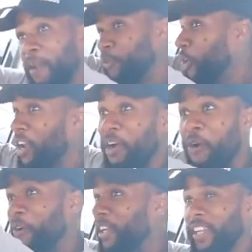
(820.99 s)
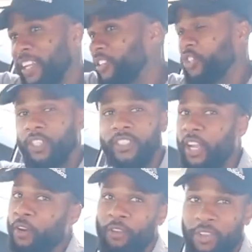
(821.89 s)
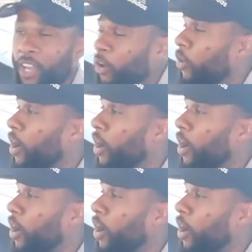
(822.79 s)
And I'm trying to hold it and it's just tearing the vehicle